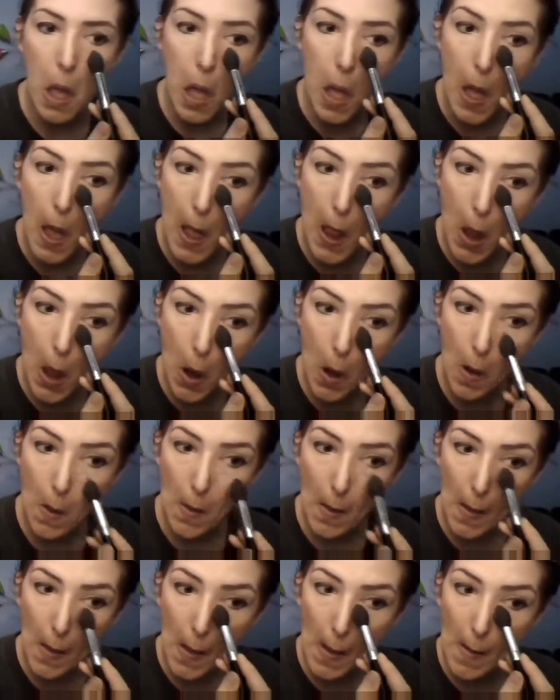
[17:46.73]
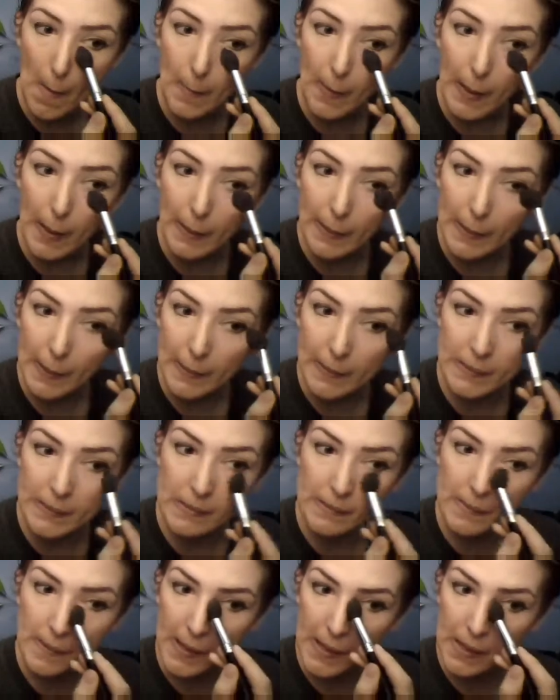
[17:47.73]
I don't buy tons
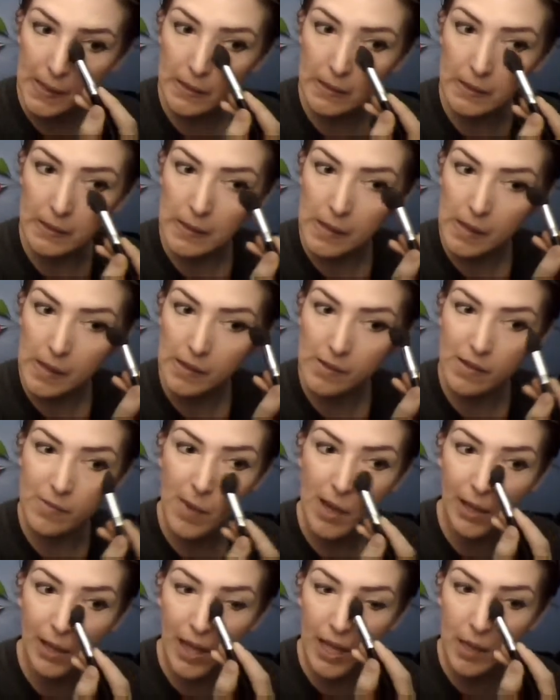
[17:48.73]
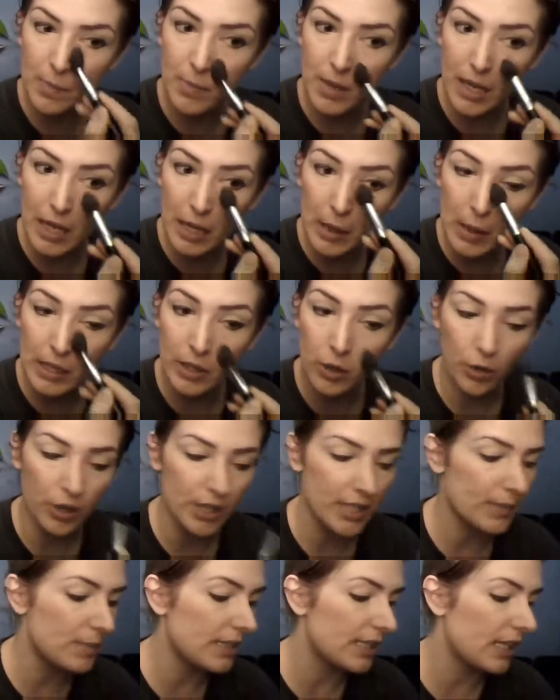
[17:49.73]
of high-end stuff. My like big
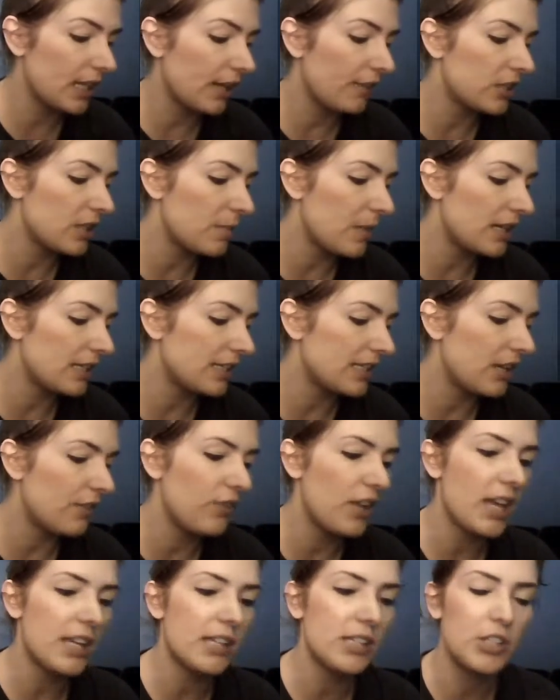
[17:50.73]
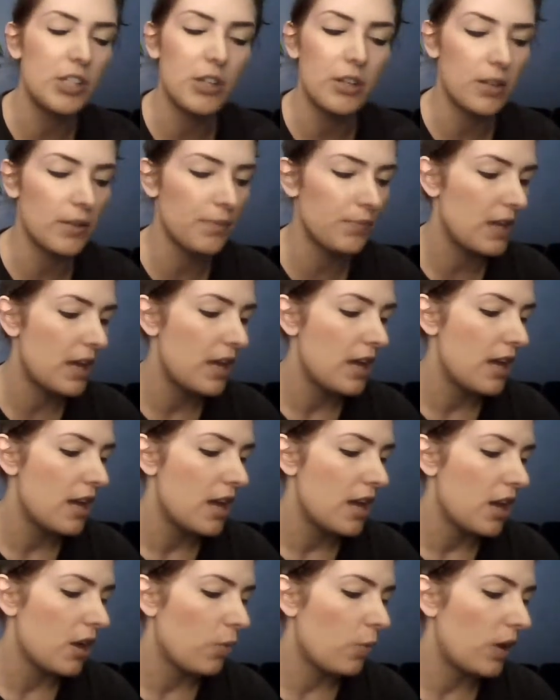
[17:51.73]
Christmas gift to myself last year
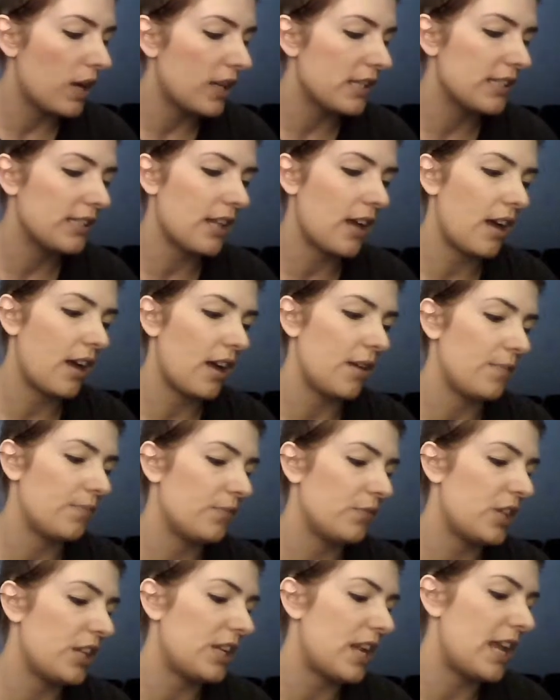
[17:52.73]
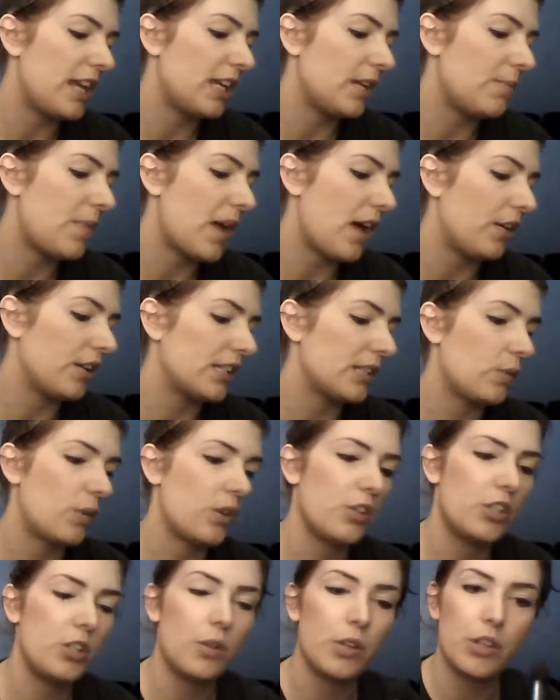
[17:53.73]
was the Naked palettes
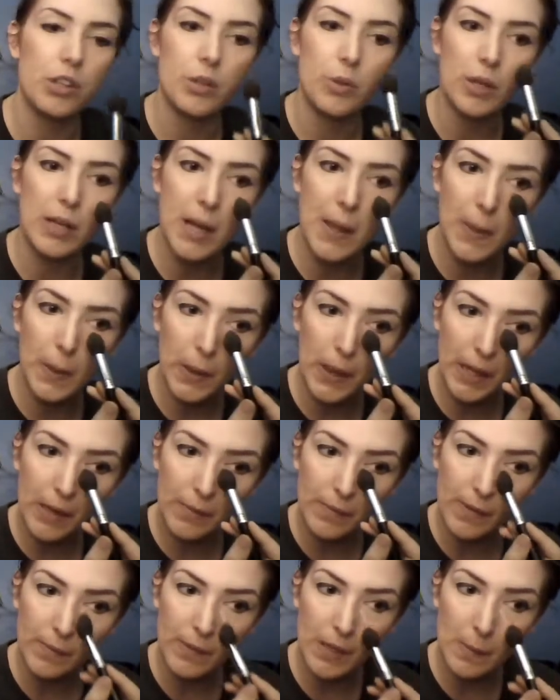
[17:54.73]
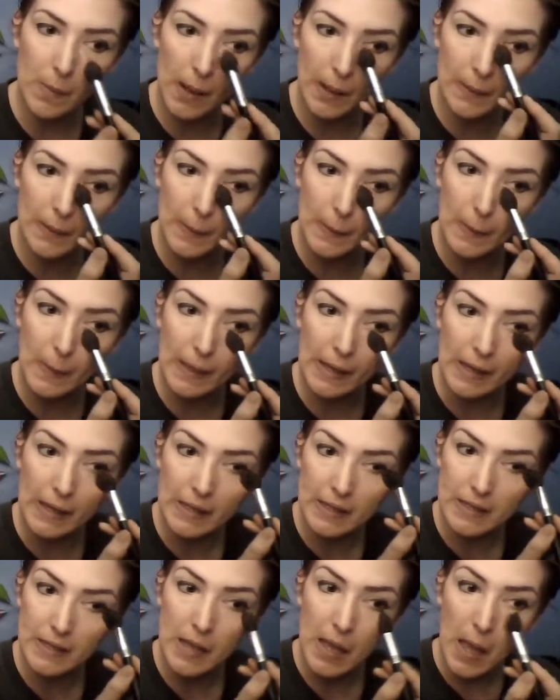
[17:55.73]
1, 2, and 3, and they're like $50 a piece.